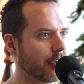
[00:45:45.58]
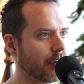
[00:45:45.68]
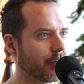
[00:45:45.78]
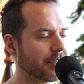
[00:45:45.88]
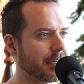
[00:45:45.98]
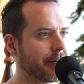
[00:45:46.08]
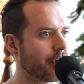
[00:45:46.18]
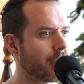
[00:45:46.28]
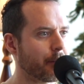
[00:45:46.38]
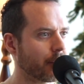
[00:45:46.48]
You know, it's
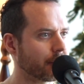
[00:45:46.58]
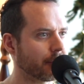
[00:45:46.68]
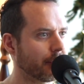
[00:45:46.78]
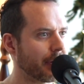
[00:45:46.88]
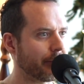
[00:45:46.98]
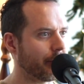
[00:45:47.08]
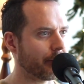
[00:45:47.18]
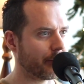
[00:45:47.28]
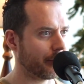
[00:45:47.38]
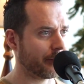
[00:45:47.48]
never on a personal level
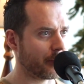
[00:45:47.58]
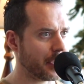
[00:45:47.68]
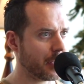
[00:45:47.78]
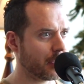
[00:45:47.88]
for me.